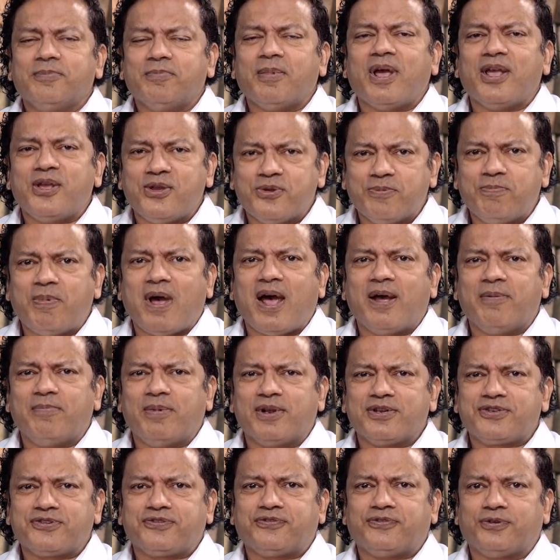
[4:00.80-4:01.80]
May you bear
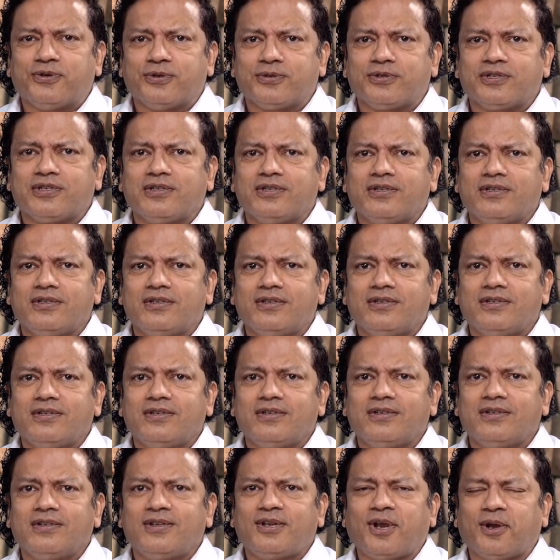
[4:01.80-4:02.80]
much fruit.
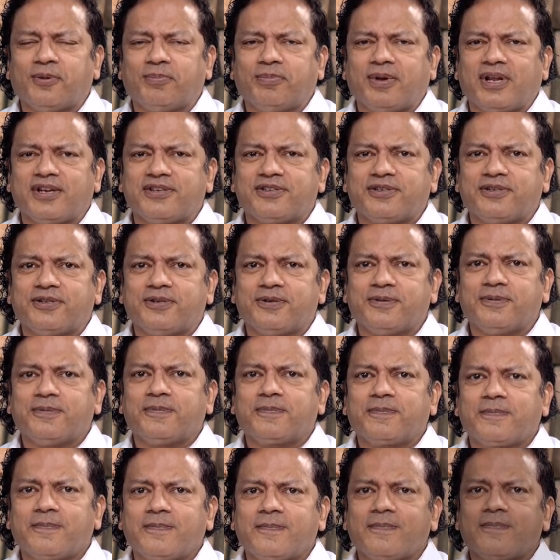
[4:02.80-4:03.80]
God bless
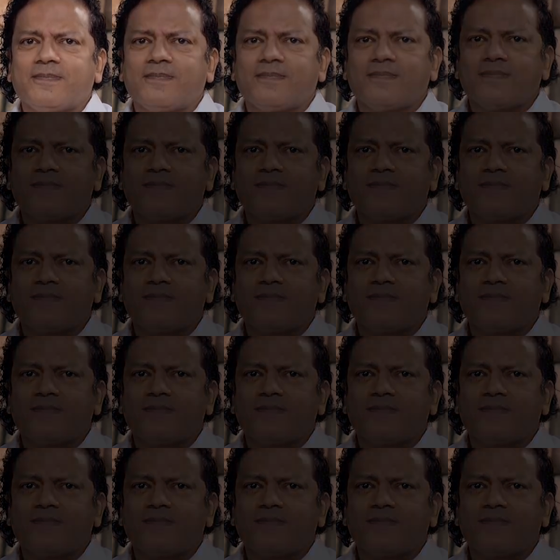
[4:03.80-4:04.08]
you.